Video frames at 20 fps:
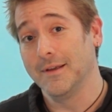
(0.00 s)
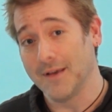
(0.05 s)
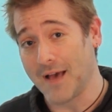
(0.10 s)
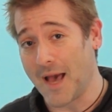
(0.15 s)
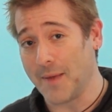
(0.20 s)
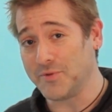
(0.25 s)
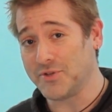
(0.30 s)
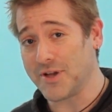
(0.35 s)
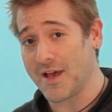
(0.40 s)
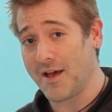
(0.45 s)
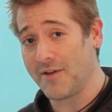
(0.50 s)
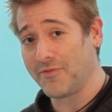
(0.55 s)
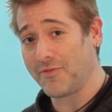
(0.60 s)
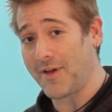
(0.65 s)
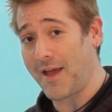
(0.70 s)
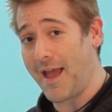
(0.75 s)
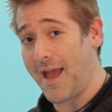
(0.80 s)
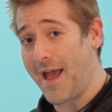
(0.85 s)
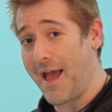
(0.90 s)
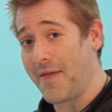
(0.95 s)
I'm Jeff,
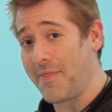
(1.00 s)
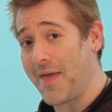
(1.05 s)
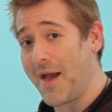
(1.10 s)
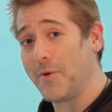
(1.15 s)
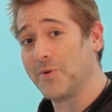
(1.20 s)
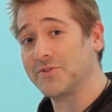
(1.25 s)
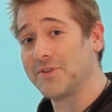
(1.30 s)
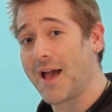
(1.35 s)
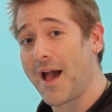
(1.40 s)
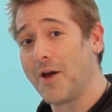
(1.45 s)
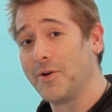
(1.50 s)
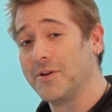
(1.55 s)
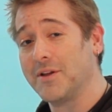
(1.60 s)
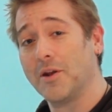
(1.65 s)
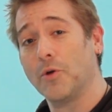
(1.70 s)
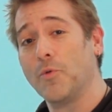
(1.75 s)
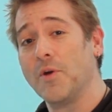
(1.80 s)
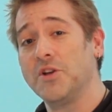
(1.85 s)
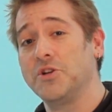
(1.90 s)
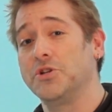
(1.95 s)
and that was how to
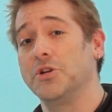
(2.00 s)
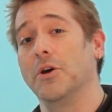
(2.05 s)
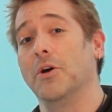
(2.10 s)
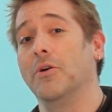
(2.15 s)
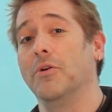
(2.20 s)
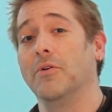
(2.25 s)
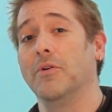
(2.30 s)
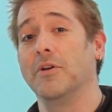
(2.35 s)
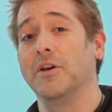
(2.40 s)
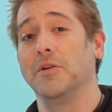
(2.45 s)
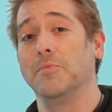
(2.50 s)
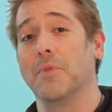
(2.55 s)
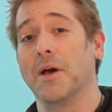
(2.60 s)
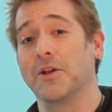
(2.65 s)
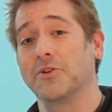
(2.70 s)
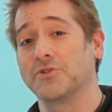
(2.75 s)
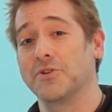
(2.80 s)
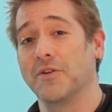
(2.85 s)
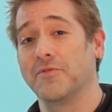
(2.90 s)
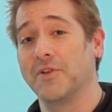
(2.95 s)
get a ratio in
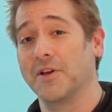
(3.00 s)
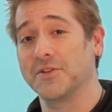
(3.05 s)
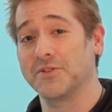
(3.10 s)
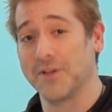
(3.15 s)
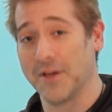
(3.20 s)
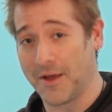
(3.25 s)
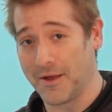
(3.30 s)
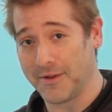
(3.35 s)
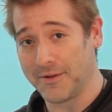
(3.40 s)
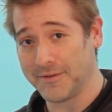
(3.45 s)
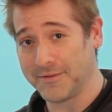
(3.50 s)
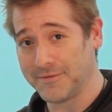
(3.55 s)
Microsoft Excel.